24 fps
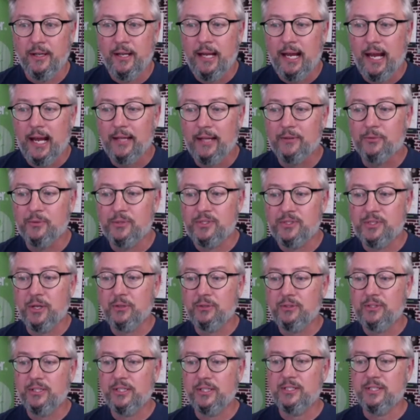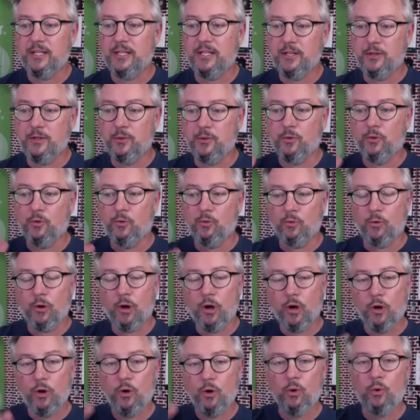And the result is that you
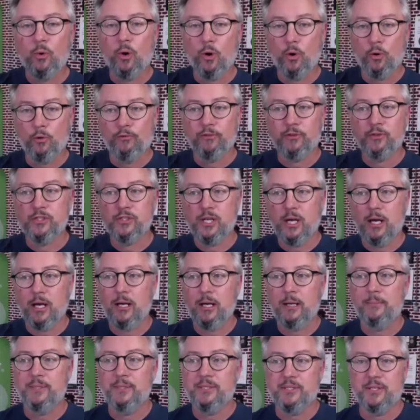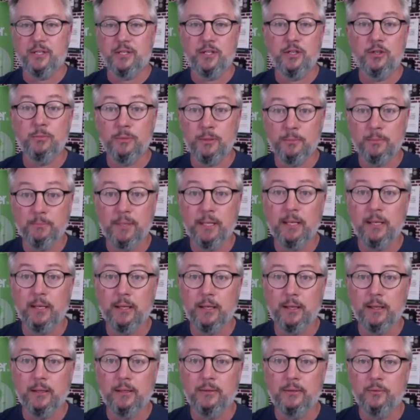grow over time as a human
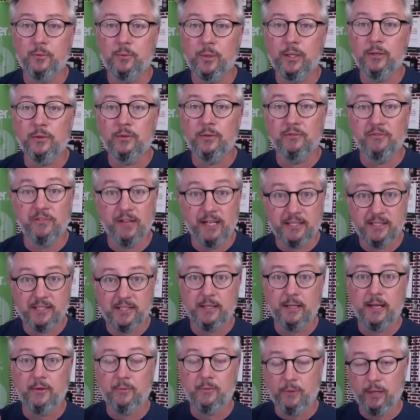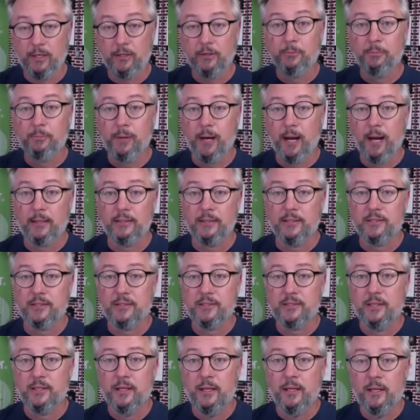being when you invest in that regular practice.
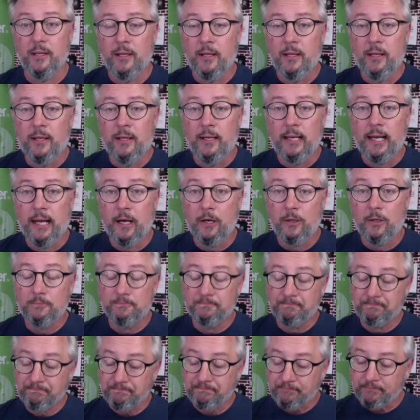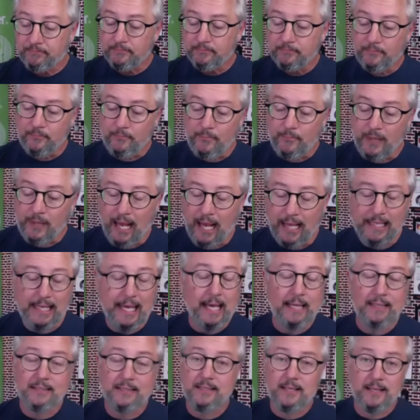Now, I
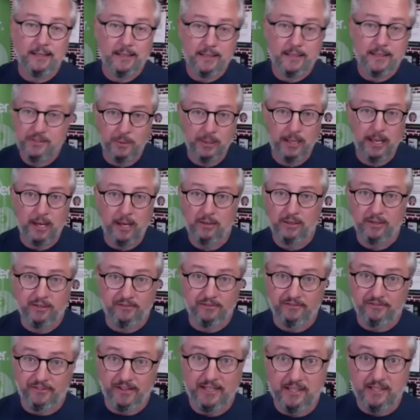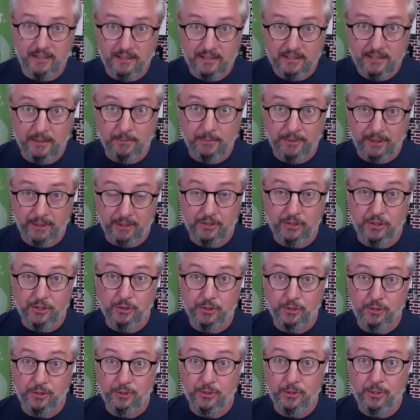can't say this without confessing something to
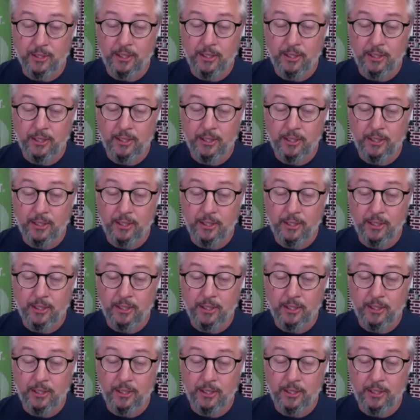you.